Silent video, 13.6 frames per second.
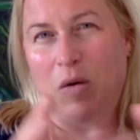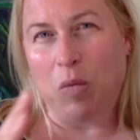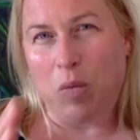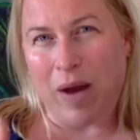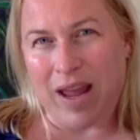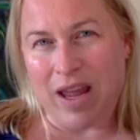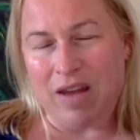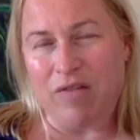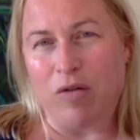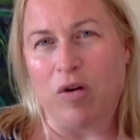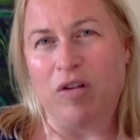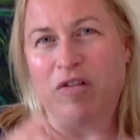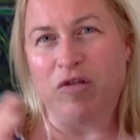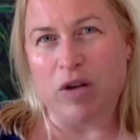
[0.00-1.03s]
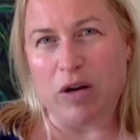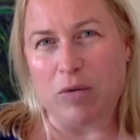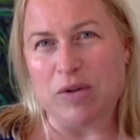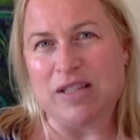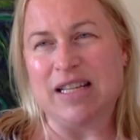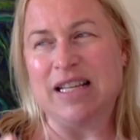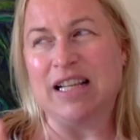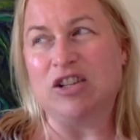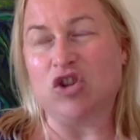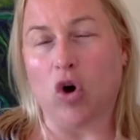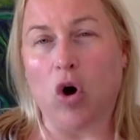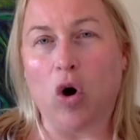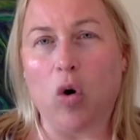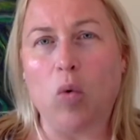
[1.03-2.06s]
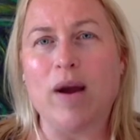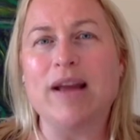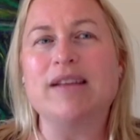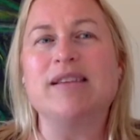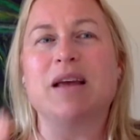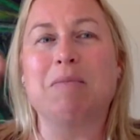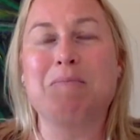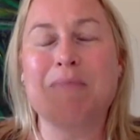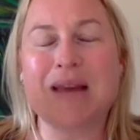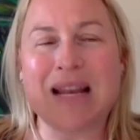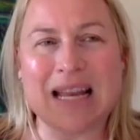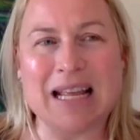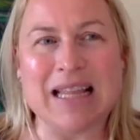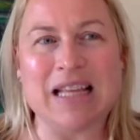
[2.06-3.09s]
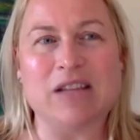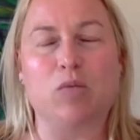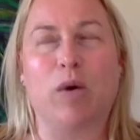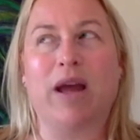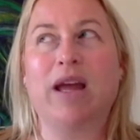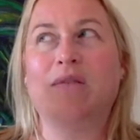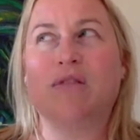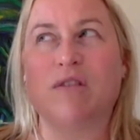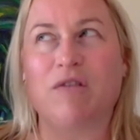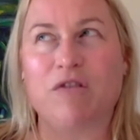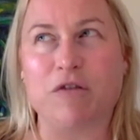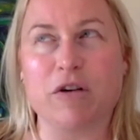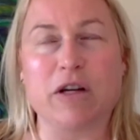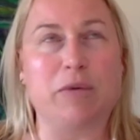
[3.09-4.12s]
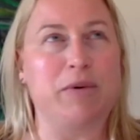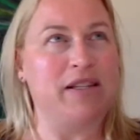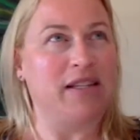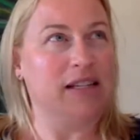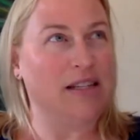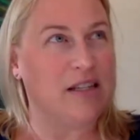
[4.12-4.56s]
a wave or a frequency that's always emitting these waves and frequencies,